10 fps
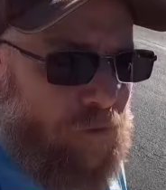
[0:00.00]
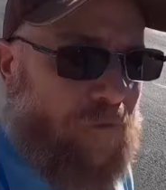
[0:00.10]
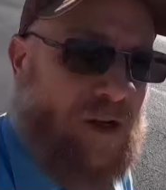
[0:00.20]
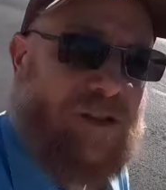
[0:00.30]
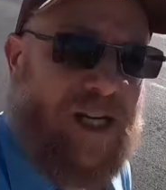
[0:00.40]

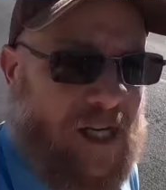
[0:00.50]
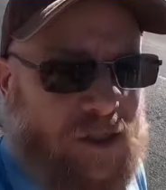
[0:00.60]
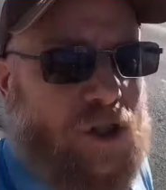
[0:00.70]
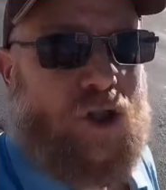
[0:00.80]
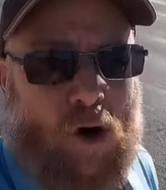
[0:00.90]
feels like he's
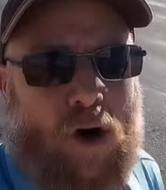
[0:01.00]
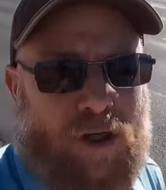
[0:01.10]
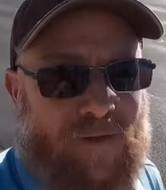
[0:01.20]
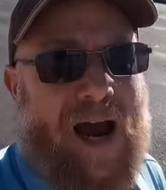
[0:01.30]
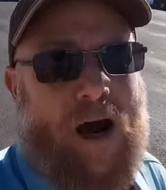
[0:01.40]
in charge
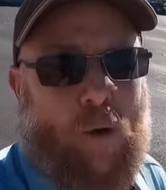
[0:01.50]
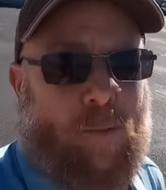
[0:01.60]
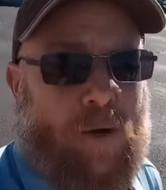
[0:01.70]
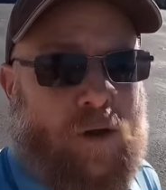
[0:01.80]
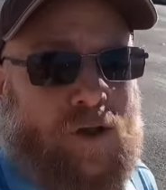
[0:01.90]
of our
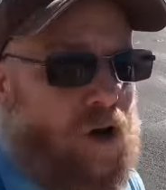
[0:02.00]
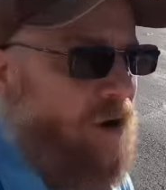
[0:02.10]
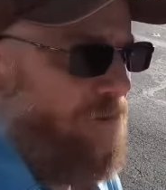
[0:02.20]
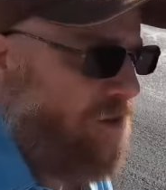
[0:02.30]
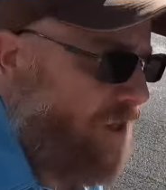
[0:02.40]
post
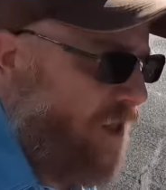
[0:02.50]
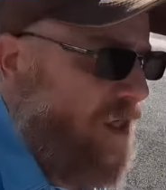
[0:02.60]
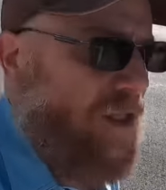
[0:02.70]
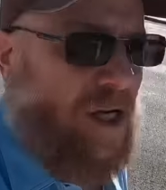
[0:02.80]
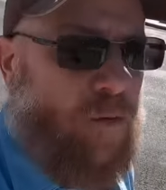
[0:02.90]
office
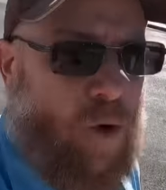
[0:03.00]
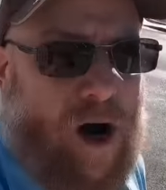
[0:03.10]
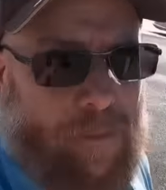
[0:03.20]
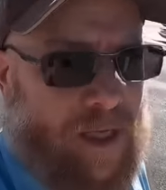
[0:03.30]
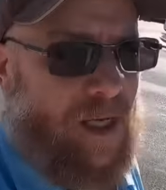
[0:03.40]
didn't
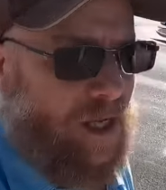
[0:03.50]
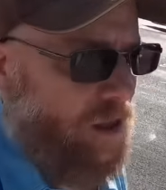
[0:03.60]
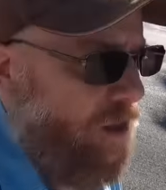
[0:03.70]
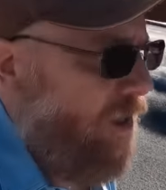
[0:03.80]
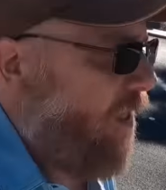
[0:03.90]
want me
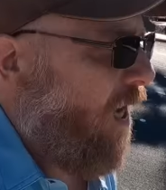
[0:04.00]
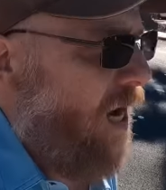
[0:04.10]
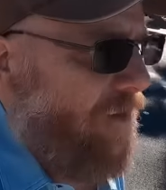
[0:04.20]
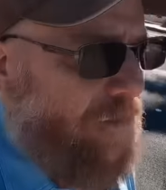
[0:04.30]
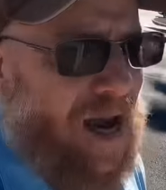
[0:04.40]
here,
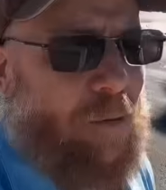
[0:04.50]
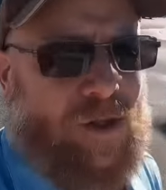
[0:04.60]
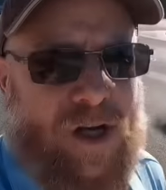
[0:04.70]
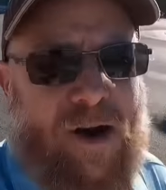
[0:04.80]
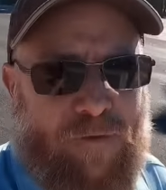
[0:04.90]
uh, that that was
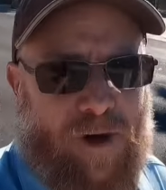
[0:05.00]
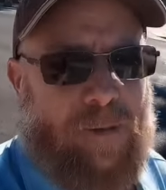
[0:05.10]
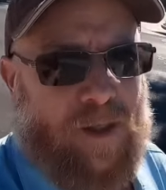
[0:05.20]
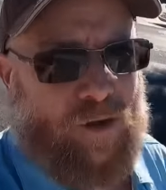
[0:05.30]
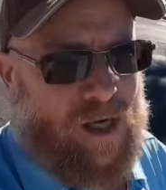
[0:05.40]
enough for him
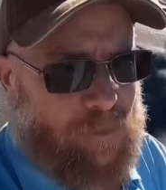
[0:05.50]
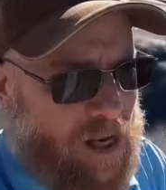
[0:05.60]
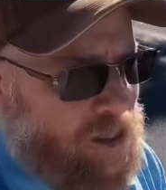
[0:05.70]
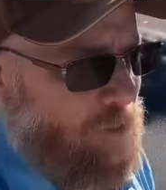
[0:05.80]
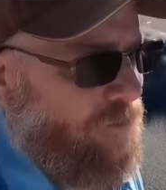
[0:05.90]
to
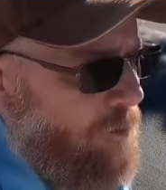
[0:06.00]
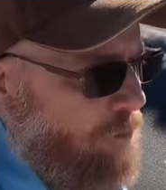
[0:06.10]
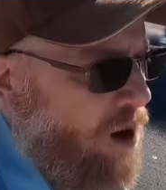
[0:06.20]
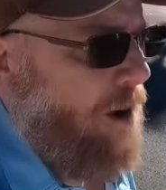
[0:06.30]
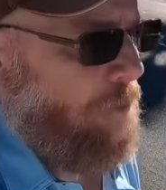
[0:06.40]
trespass me from the
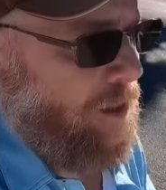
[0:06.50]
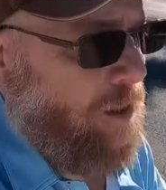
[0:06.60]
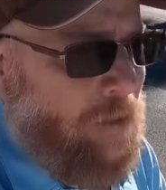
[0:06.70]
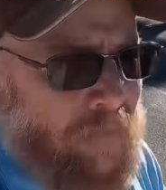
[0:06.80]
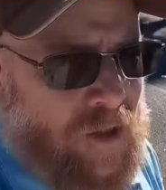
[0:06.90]
property.
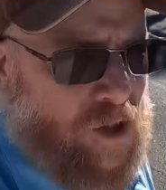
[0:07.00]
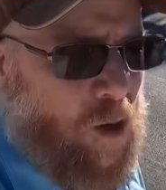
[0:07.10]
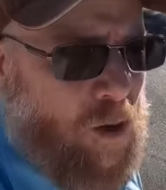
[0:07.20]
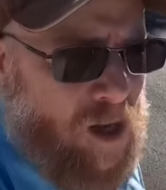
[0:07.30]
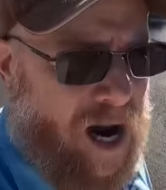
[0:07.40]

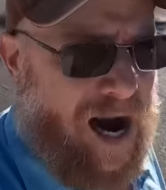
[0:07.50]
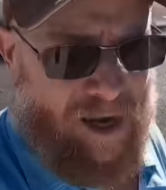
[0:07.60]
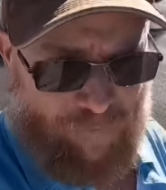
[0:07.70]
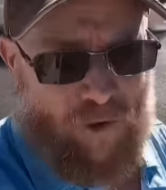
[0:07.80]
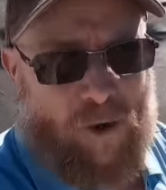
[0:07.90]
So I
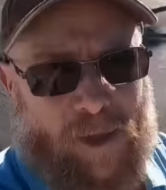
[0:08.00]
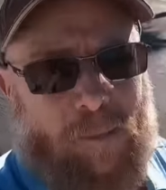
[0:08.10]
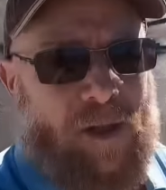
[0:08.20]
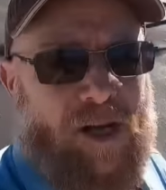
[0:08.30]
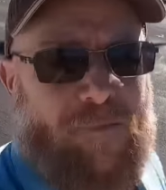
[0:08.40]
firmly
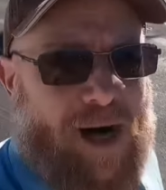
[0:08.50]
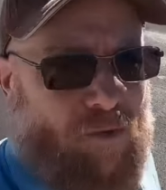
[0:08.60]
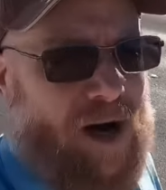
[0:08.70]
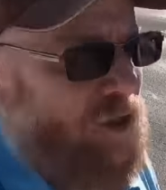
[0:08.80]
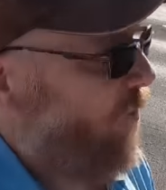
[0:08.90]
believe my rights were